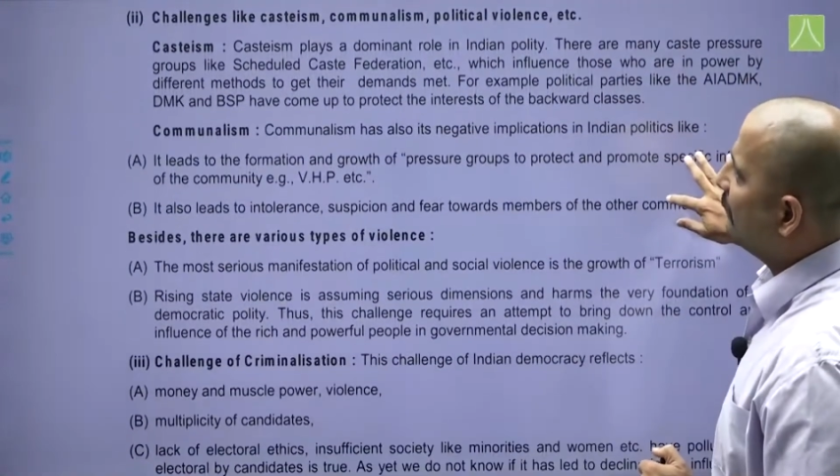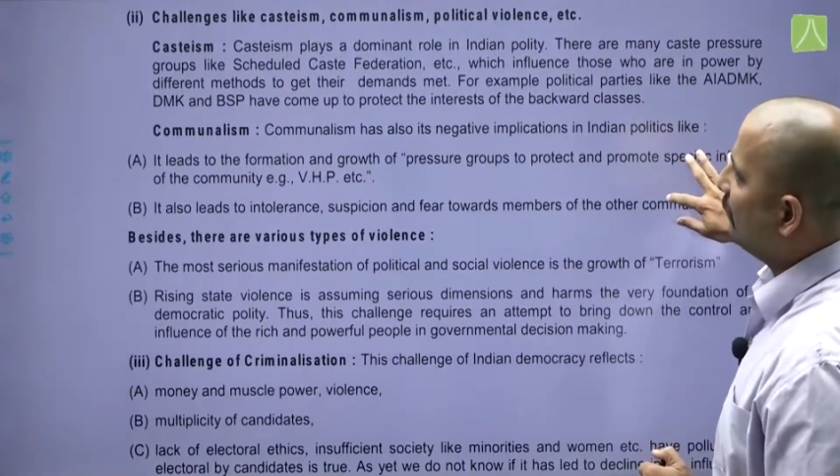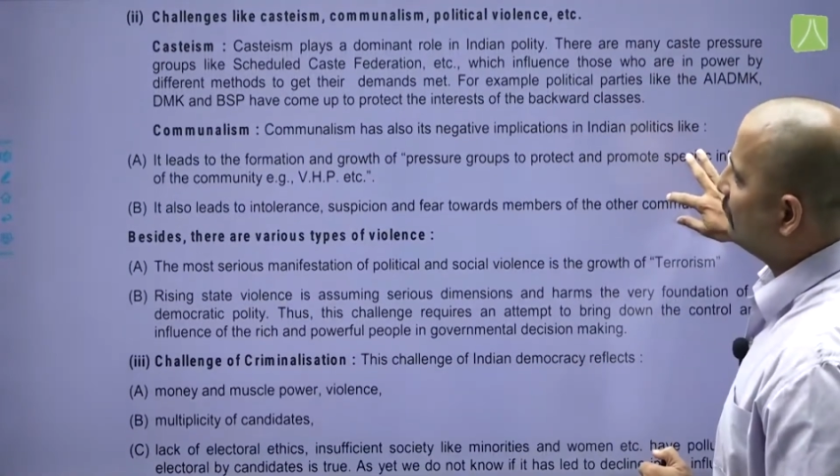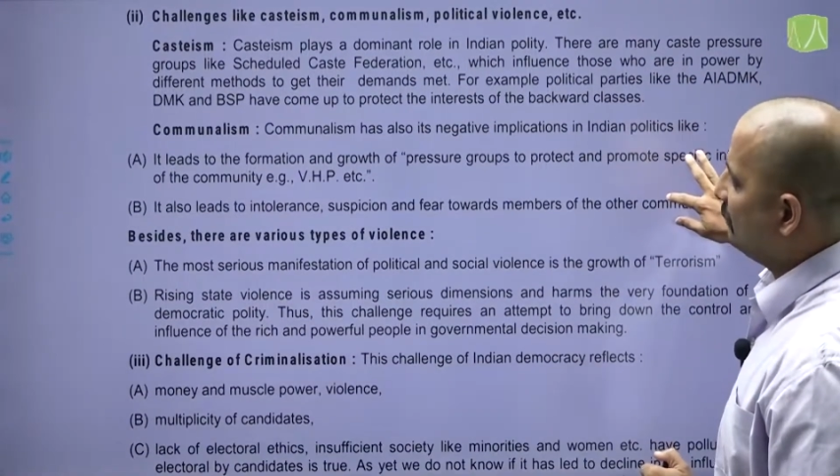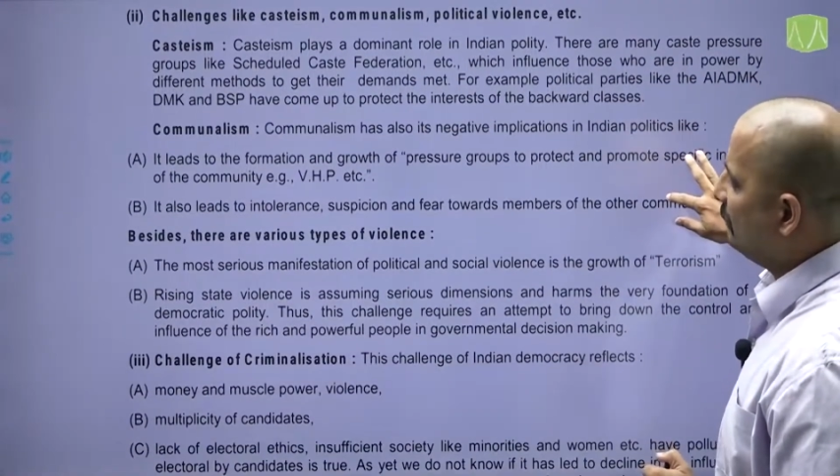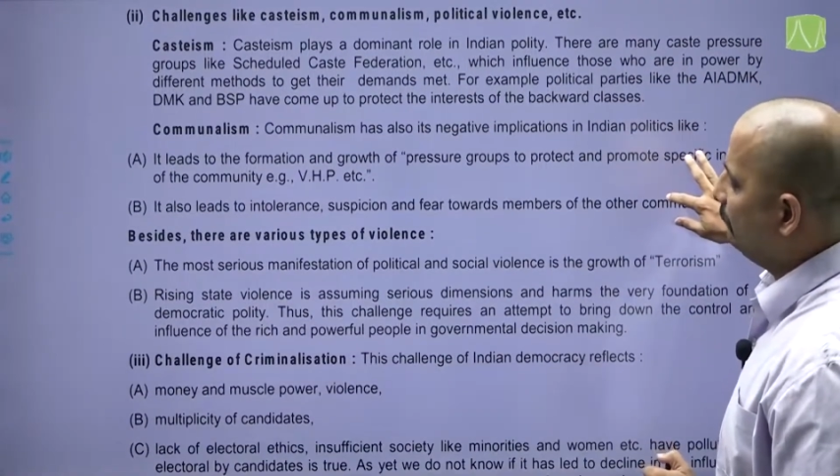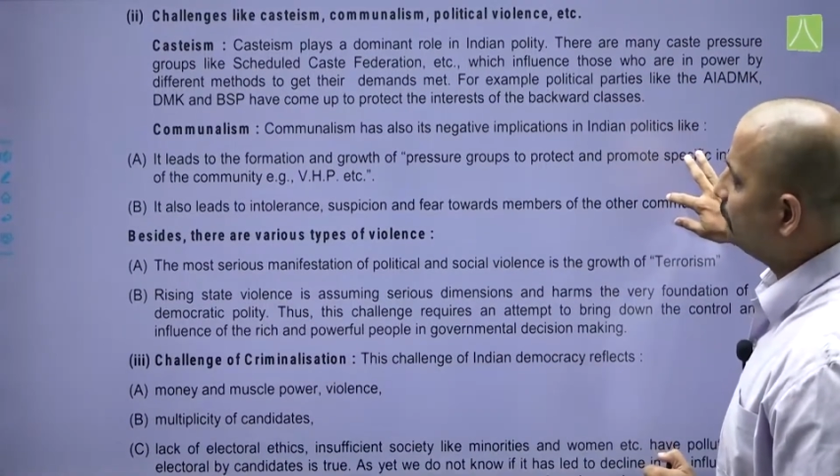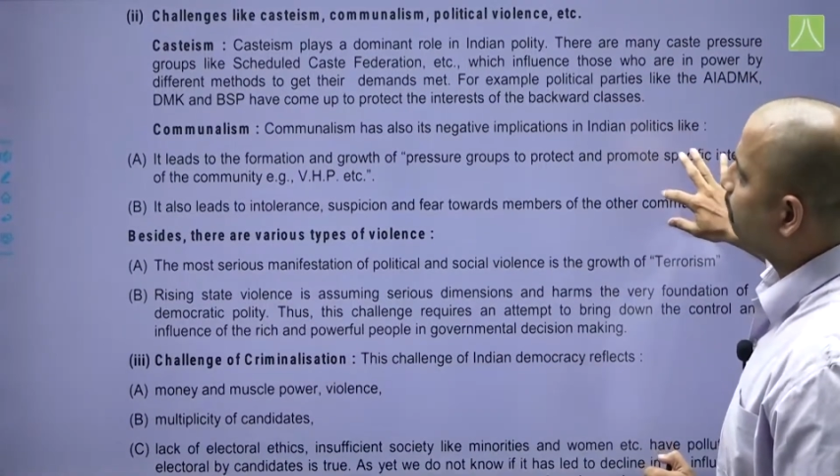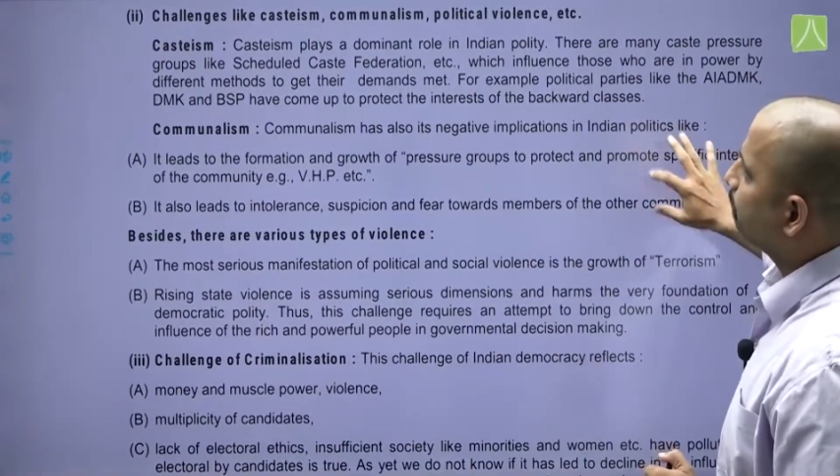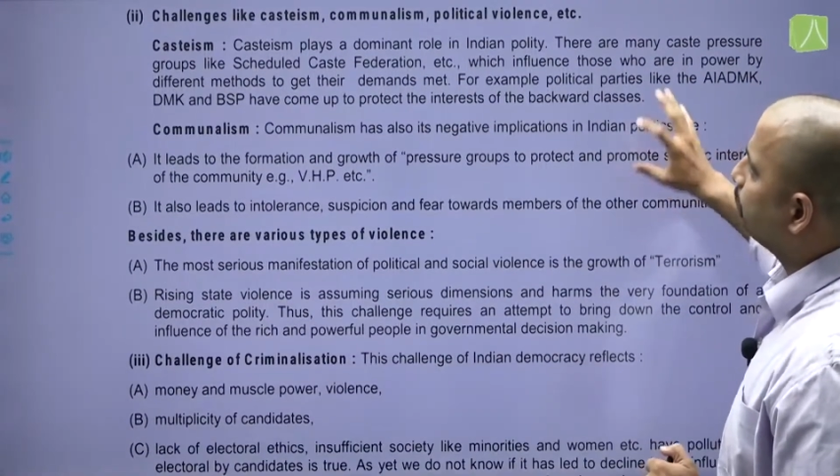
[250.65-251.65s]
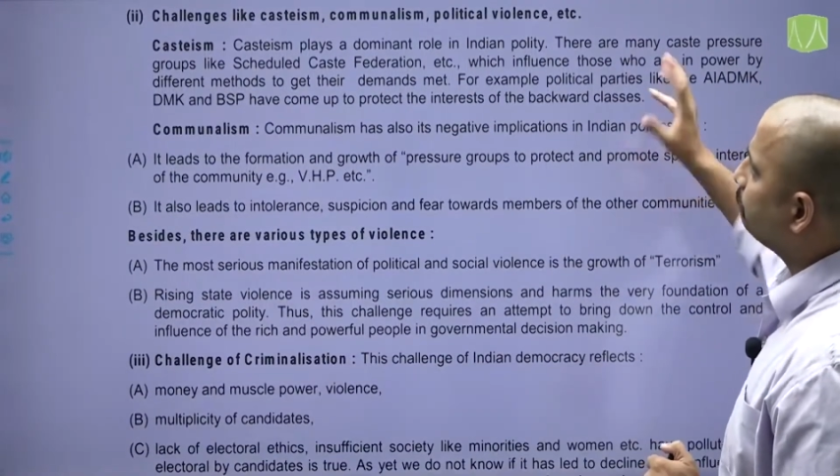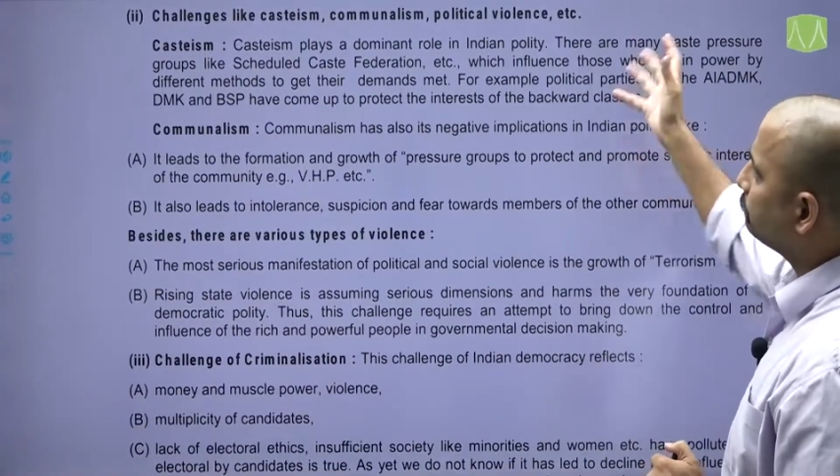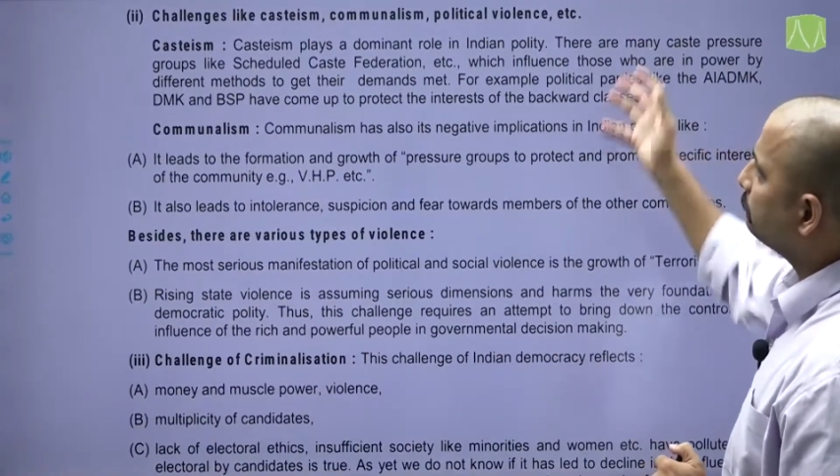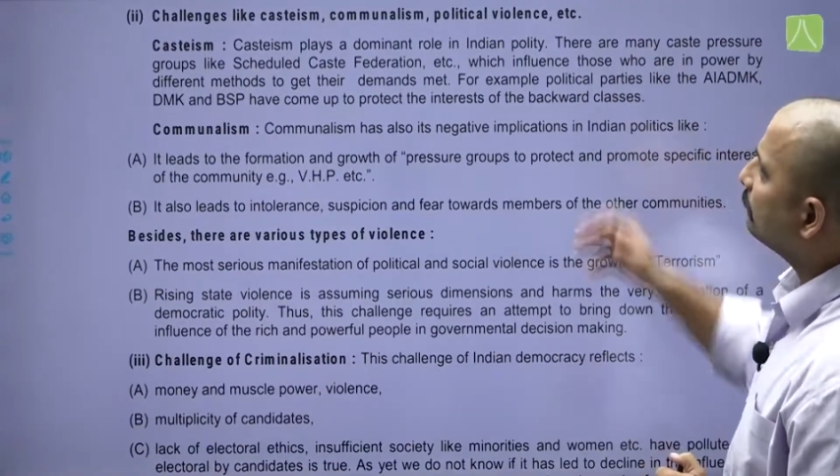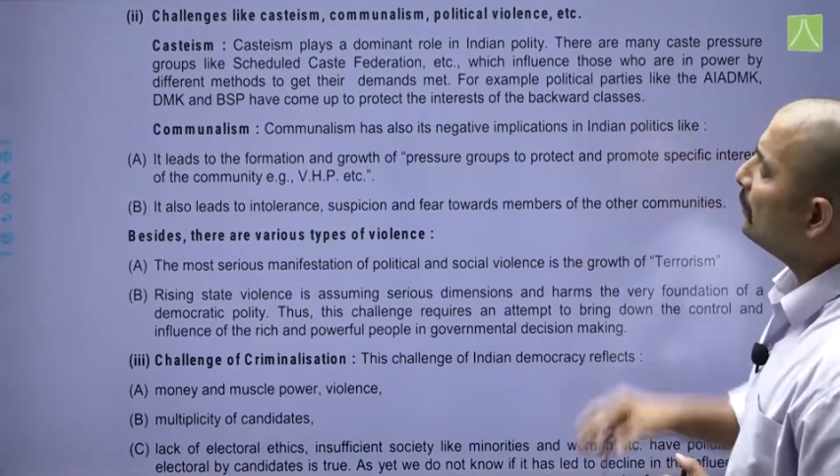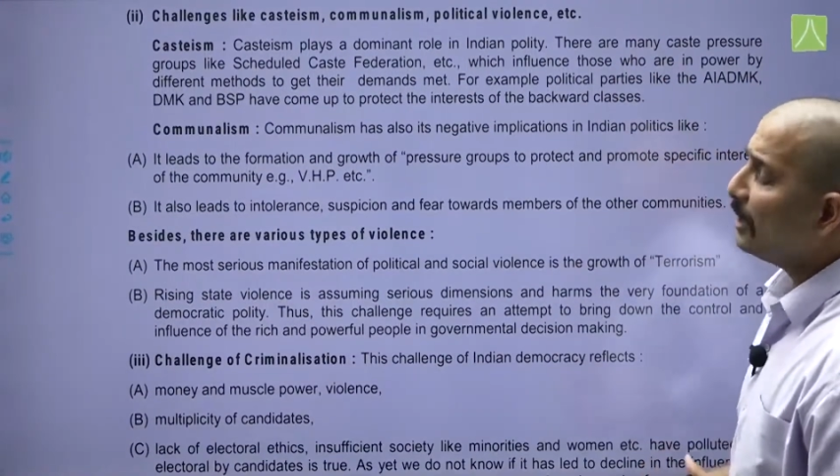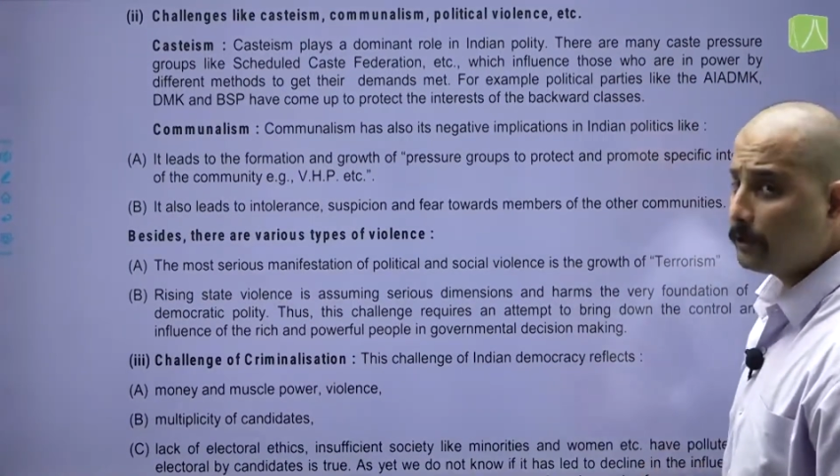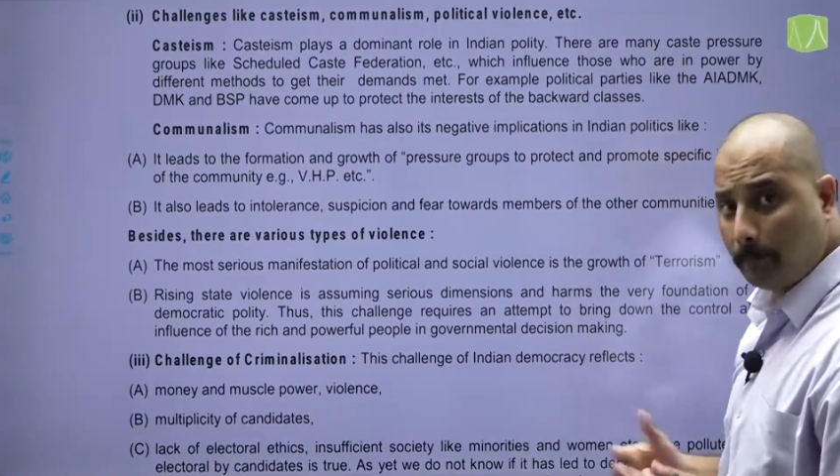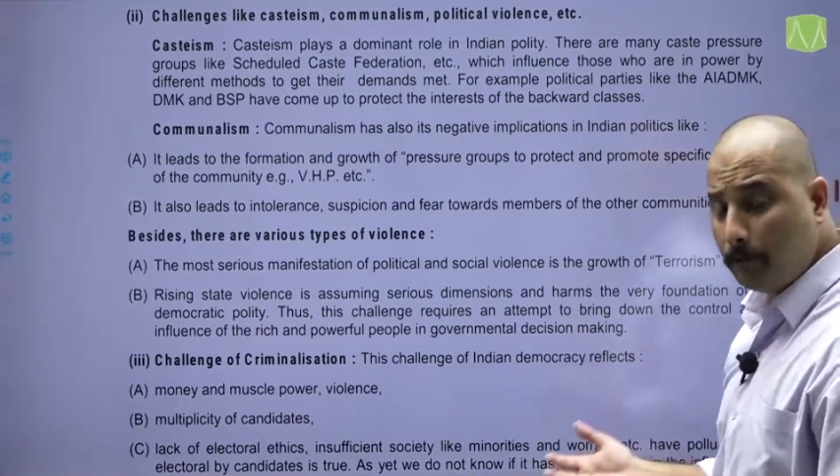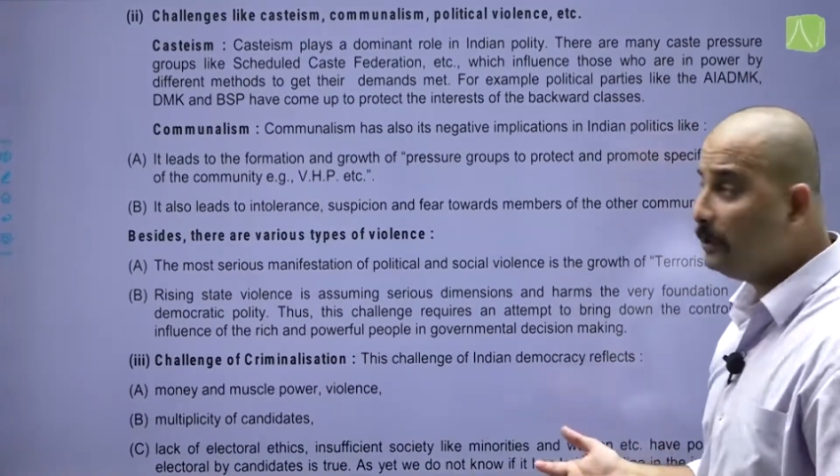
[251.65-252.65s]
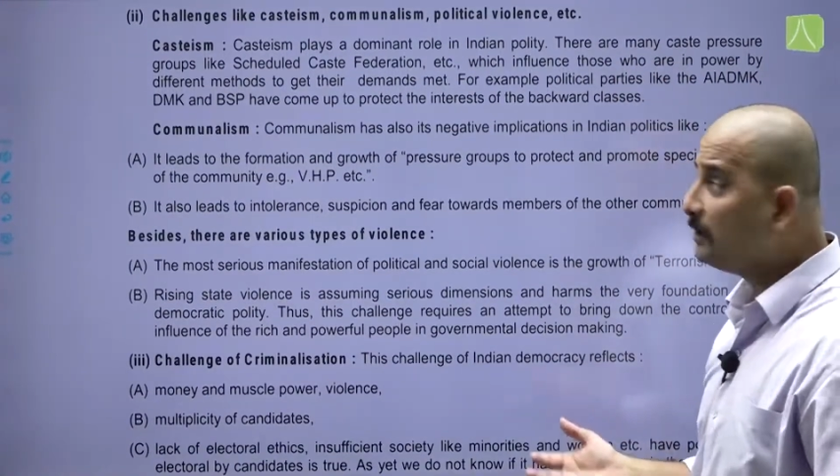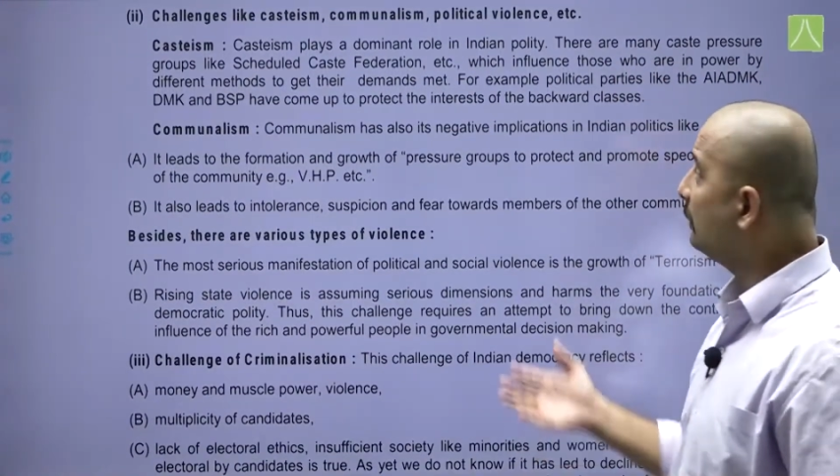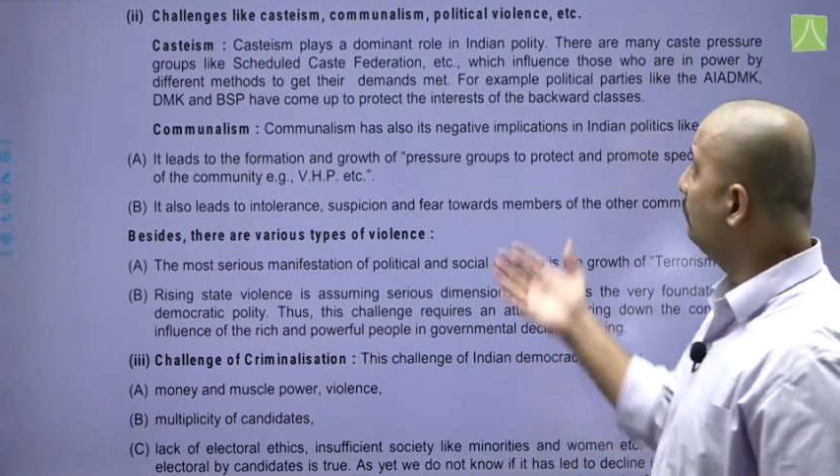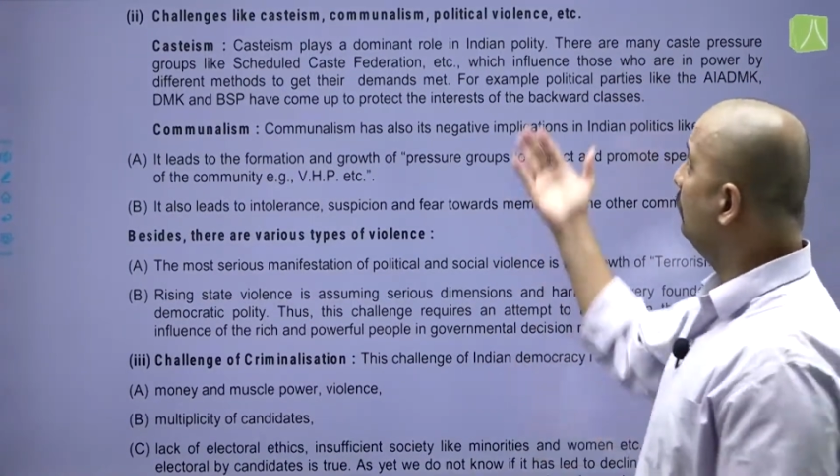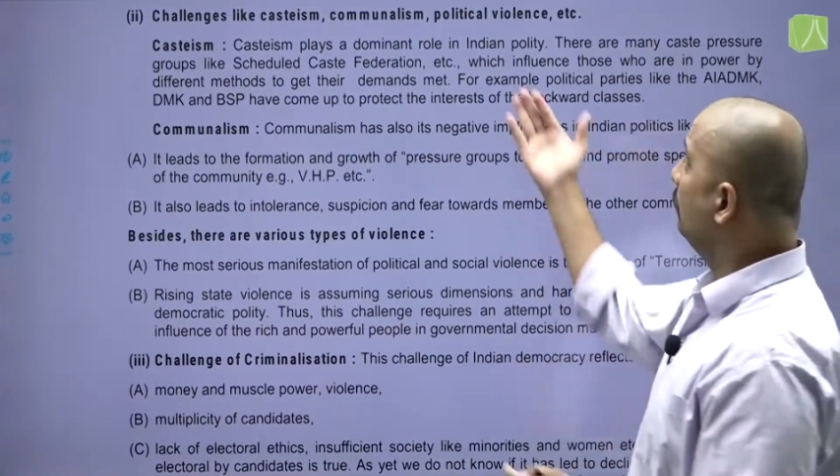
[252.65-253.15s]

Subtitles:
casteism, communalism,